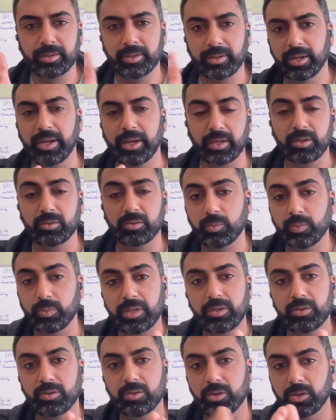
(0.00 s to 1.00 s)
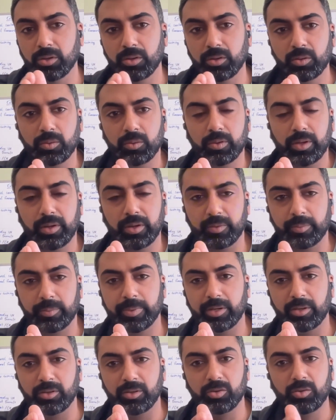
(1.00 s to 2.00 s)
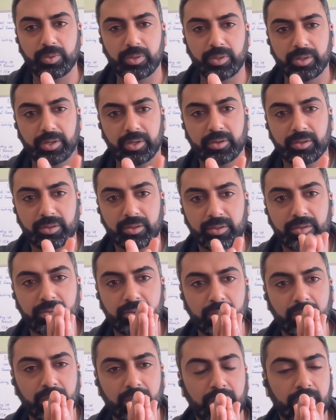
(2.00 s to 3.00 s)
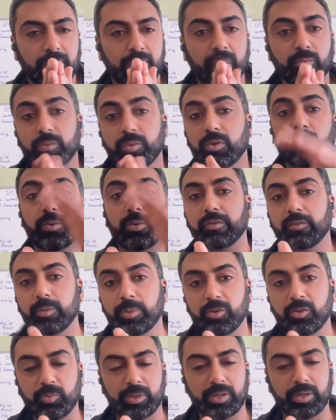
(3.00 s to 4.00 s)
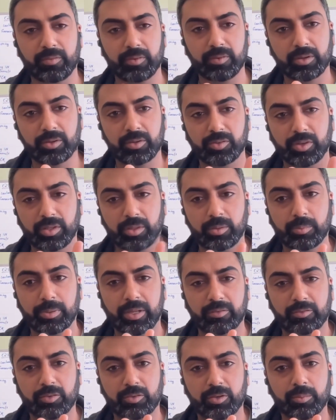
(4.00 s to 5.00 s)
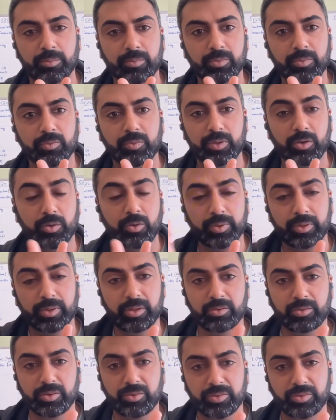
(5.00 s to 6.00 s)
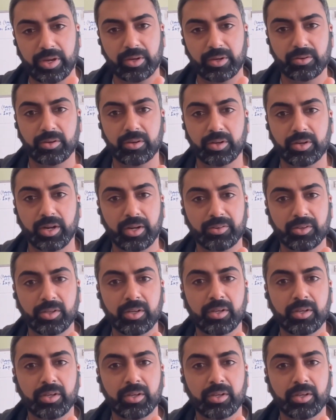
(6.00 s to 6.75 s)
hey, we know everybody who we like. We know everybody's behavior inside the platform. We know whether they transact or not.